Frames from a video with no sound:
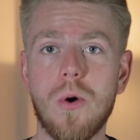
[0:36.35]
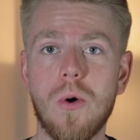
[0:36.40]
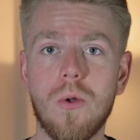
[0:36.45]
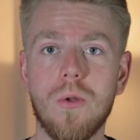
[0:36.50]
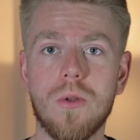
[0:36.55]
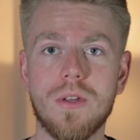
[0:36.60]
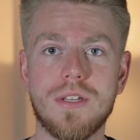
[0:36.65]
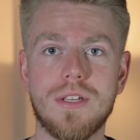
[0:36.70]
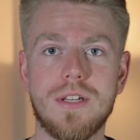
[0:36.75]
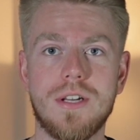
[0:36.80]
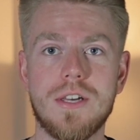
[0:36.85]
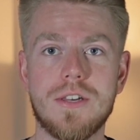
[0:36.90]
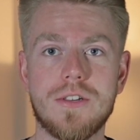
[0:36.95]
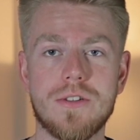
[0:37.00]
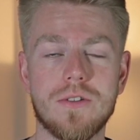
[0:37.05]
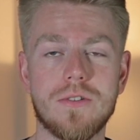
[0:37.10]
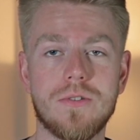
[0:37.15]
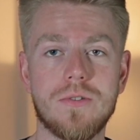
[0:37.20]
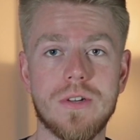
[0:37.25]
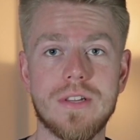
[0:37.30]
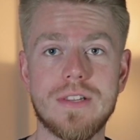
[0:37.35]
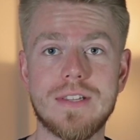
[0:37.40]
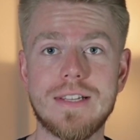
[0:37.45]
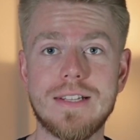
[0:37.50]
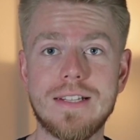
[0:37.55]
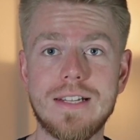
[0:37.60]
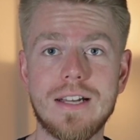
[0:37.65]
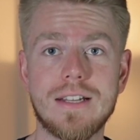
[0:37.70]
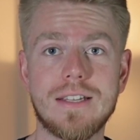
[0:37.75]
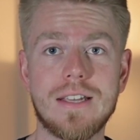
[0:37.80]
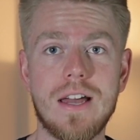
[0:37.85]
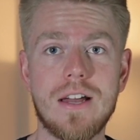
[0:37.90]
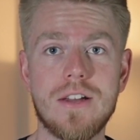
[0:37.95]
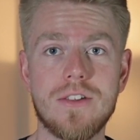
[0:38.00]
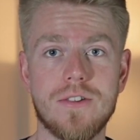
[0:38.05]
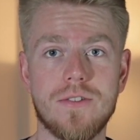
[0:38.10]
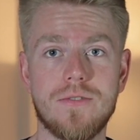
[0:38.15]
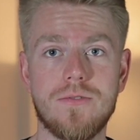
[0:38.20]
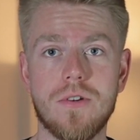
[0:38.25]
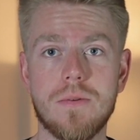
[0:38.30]
all international students, not
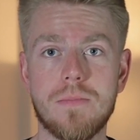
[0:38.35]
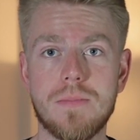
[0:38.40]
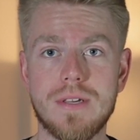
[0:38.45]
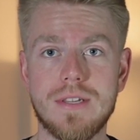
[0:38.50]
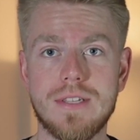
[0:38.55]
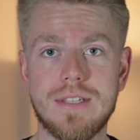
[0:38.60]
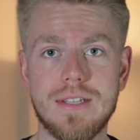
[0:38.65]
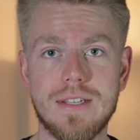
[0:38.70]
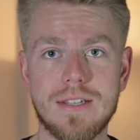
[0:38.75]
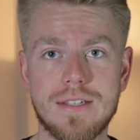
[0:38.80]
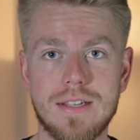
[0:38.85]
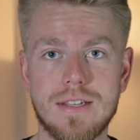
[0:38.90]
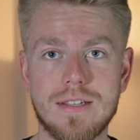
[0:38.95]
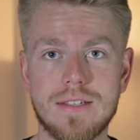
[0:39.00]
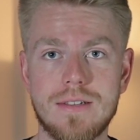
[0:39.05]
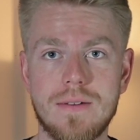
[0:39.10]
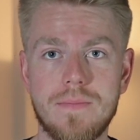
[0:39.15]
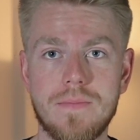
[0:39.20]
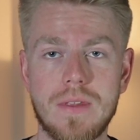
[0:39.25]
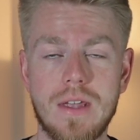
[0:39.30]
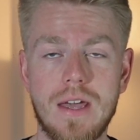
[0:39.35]
just European citizens.